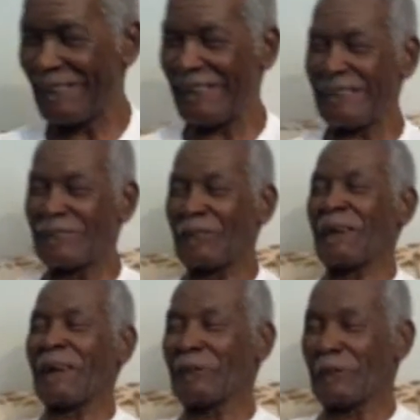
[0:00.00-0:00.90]
And so
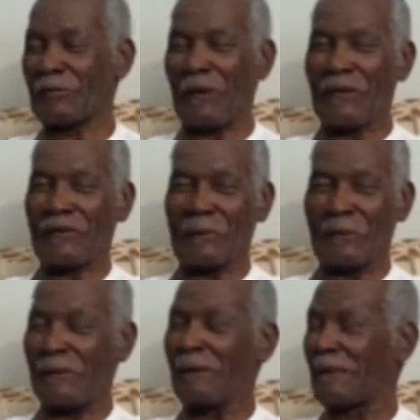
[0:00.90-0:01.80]
that, that was strange to me.
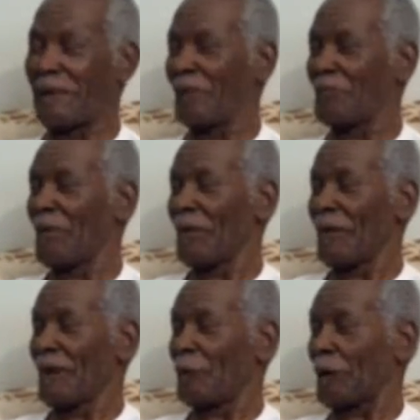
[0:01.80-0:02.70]
But anyhow, Yeah.
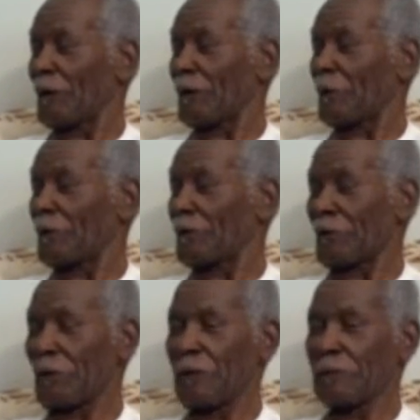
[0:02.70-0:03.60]
it worked, it worked out
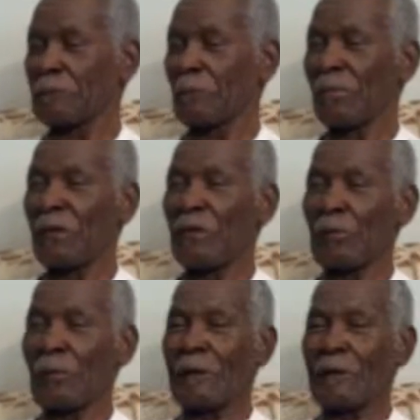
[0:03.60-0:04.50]
really So
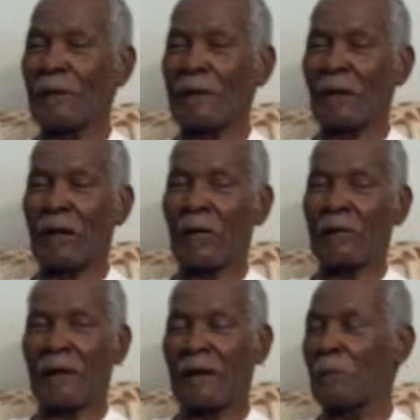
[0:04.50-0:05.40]
when I, when I got over
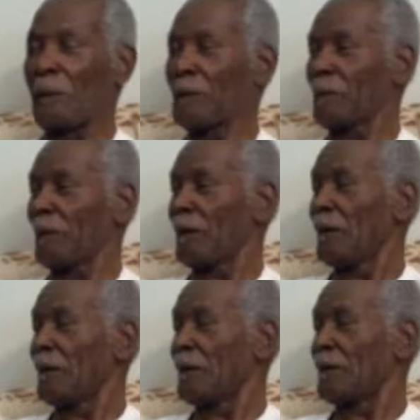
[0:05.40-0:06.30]
there, they met me
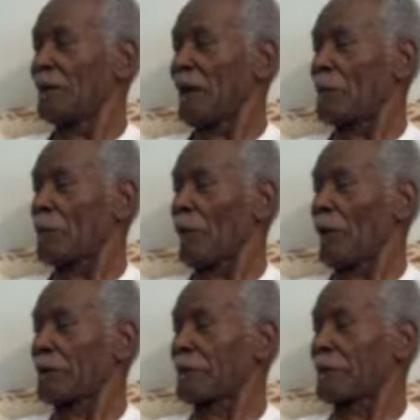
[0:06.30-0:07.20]
at the
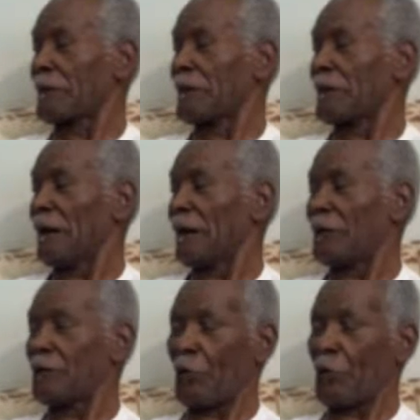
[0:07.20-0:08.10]
airport Mhm. and
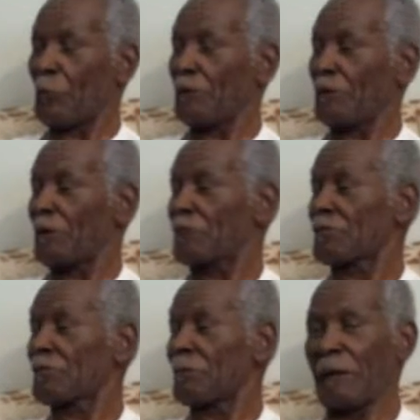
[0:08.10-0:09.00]
they drove me to
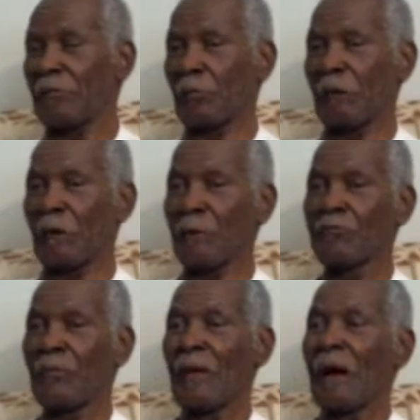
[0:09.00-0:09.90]
this place where
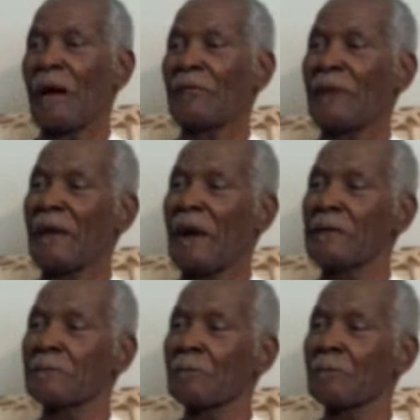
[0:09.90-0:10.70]
and they had